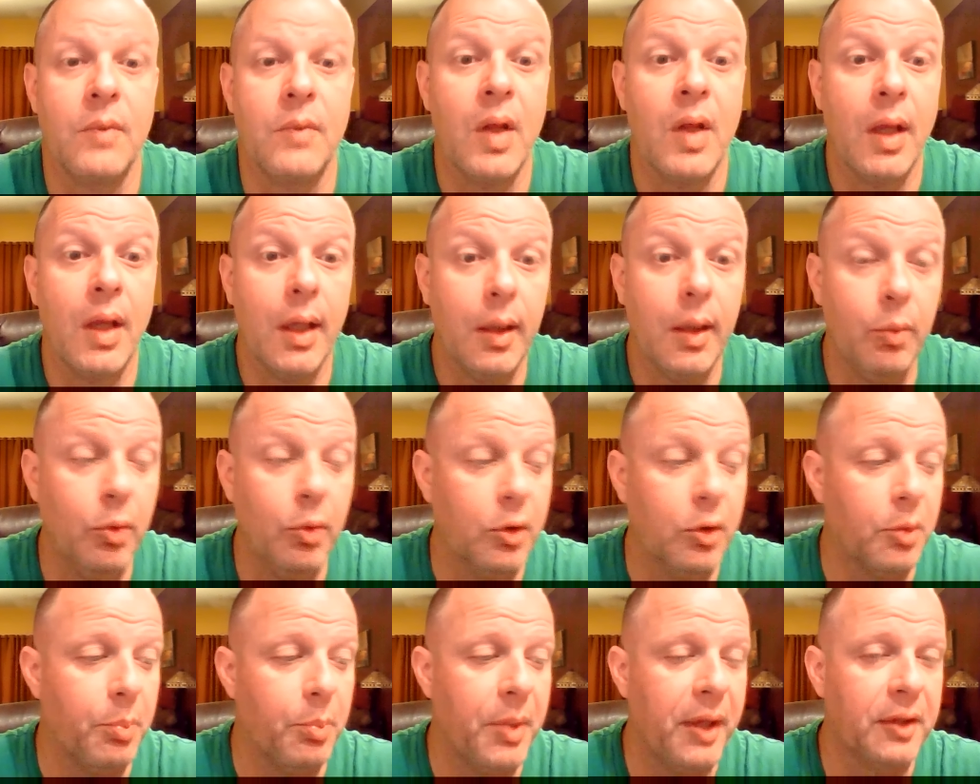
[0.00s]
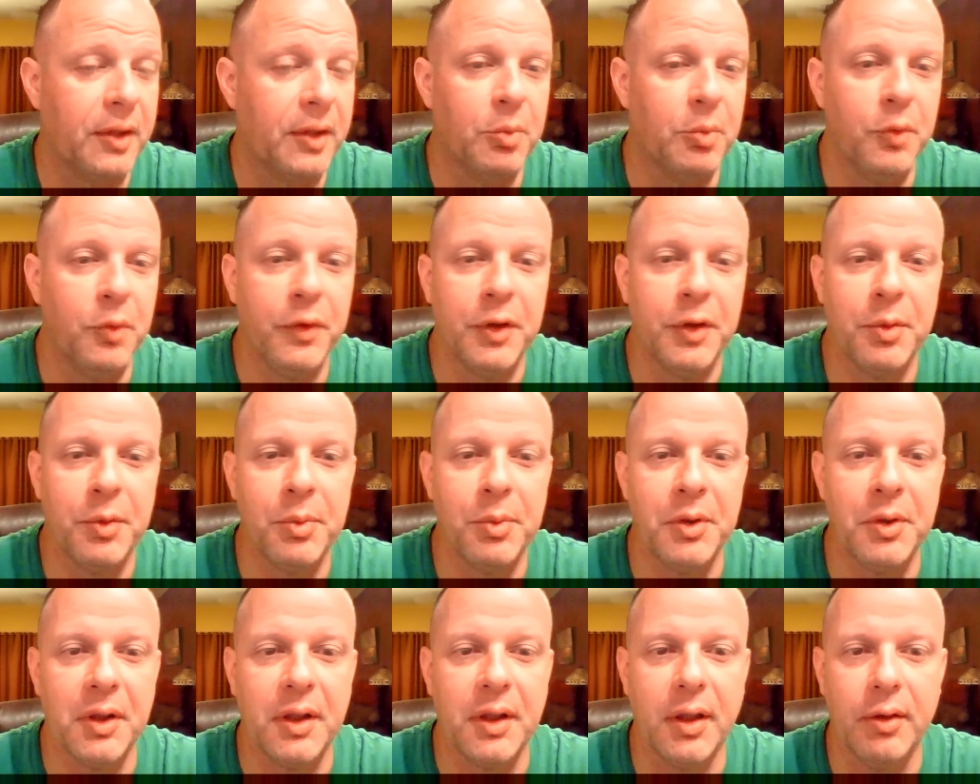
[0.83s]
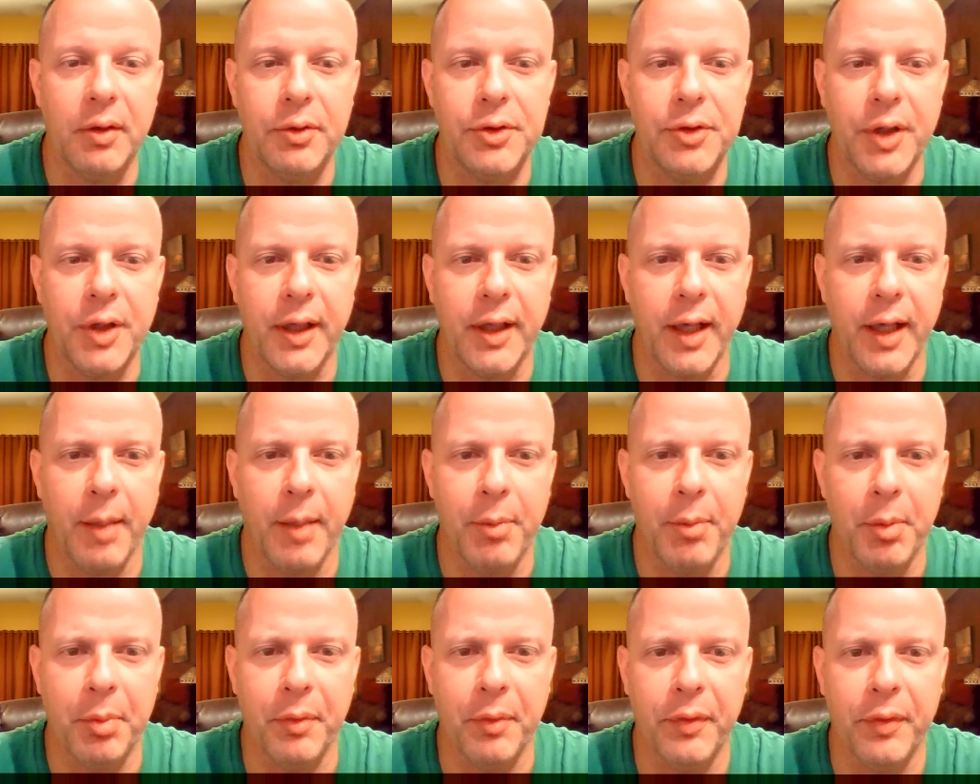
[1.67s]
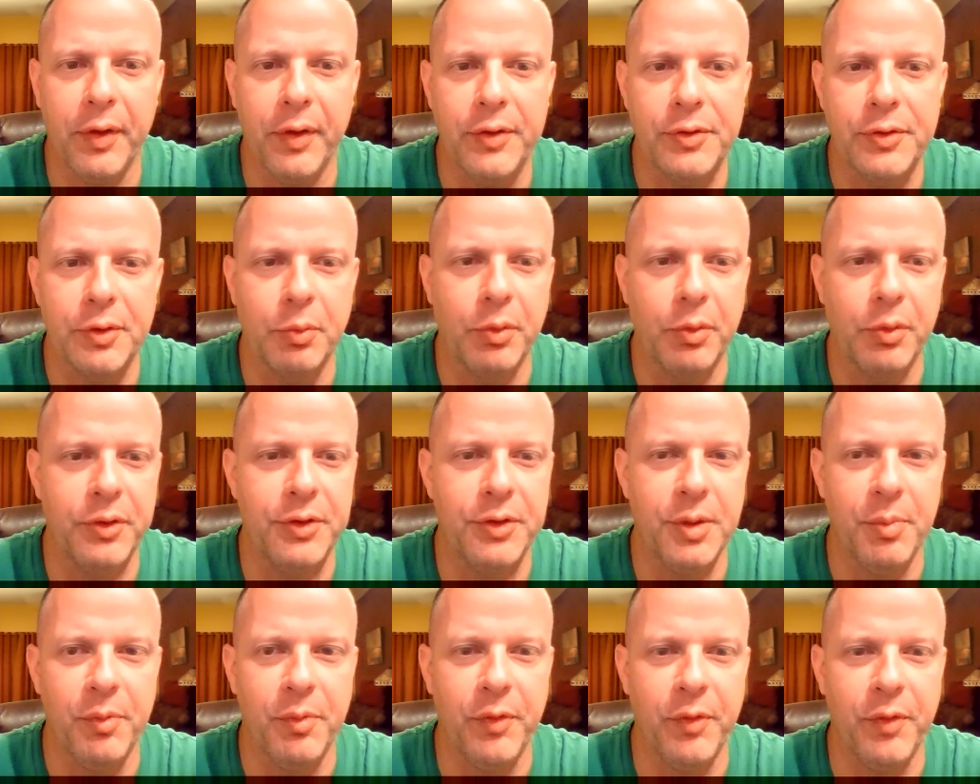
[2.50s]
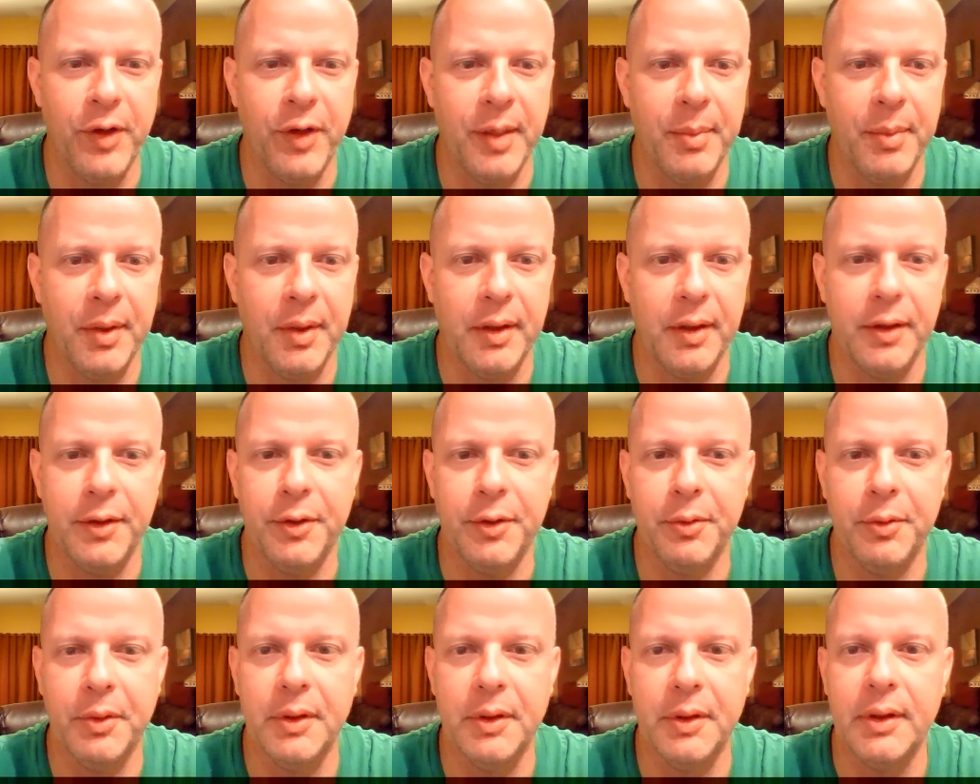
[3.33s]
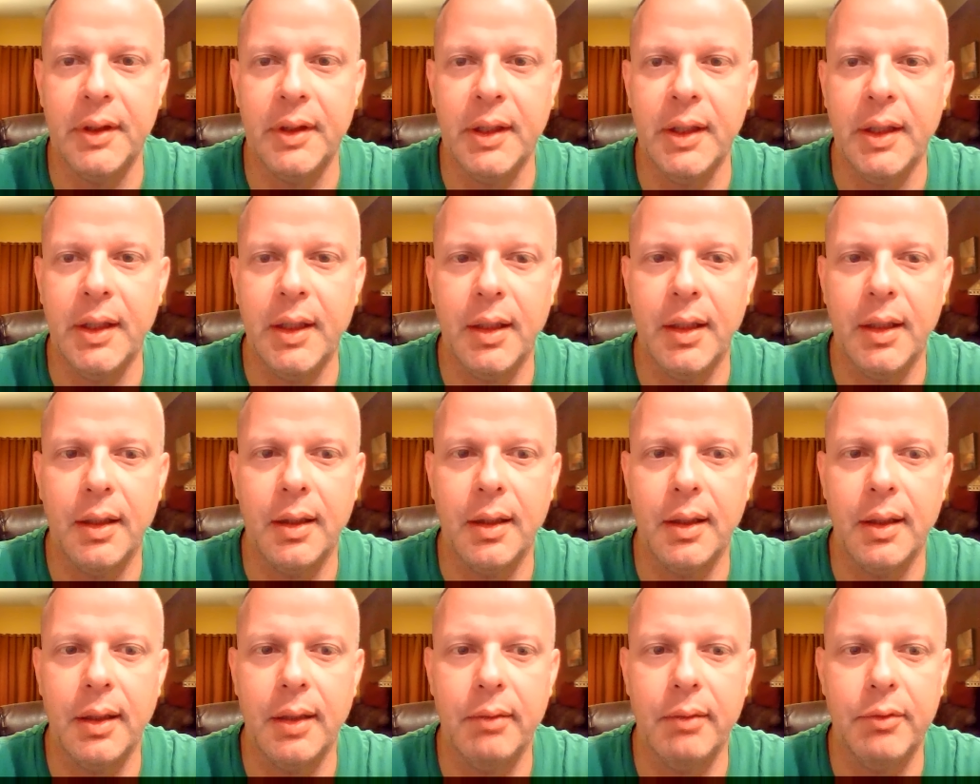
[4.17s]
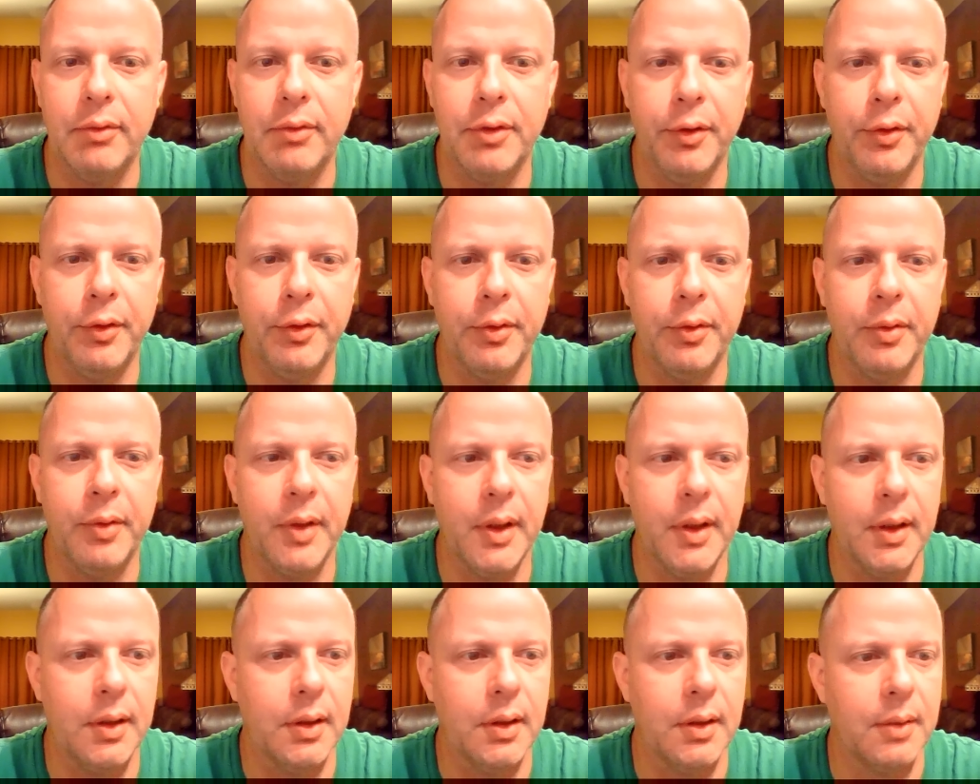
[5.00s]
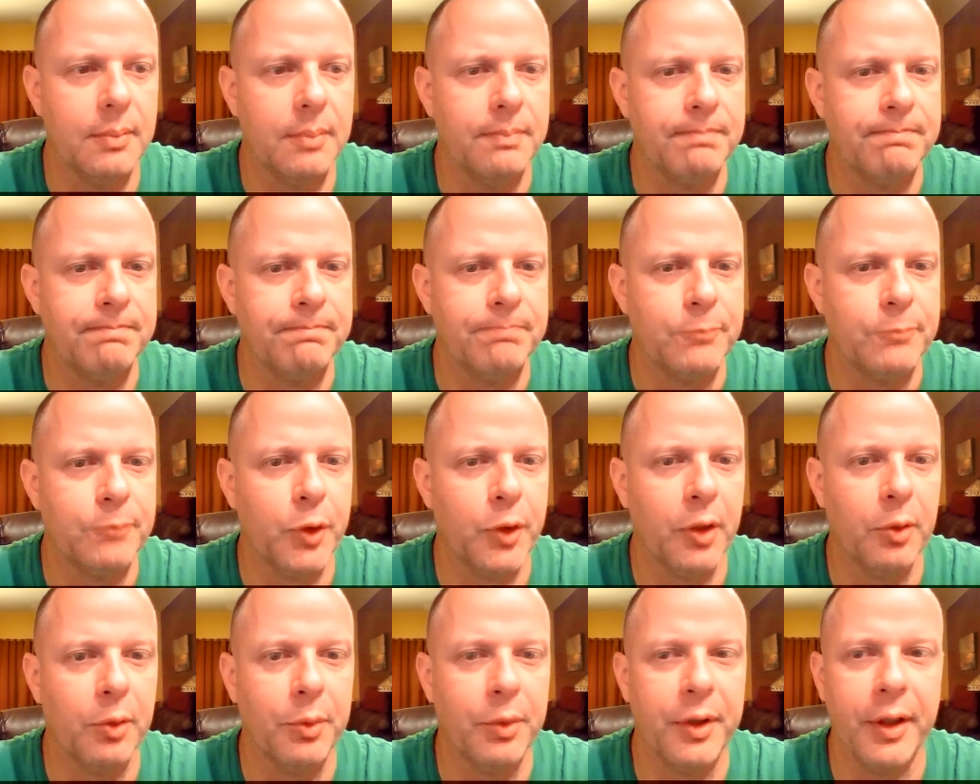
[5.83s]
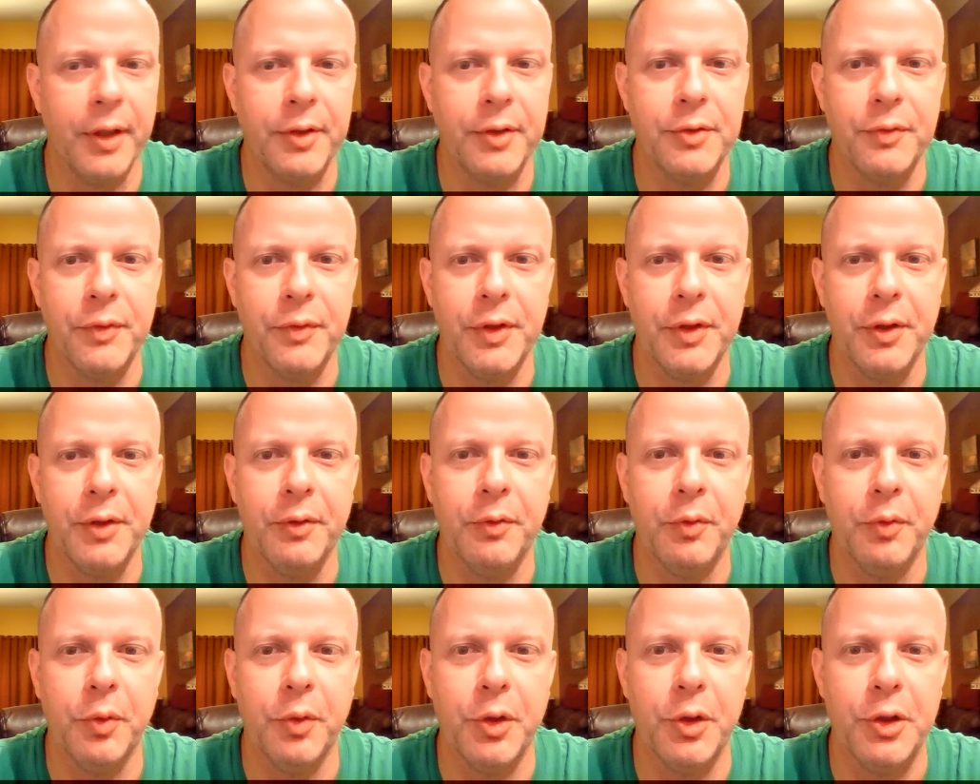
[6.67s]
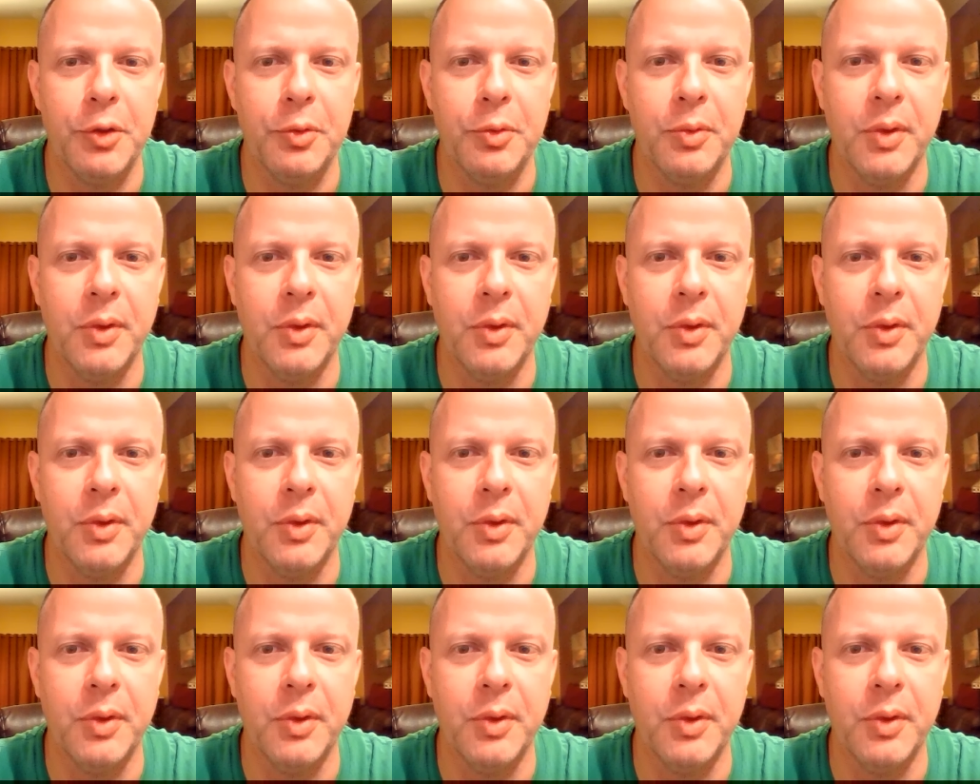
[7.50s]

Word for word: Hey, welcome back to Movie Community College. I am the professor. What's up, fam? How you doing? I have another um, trailer reaction video for you.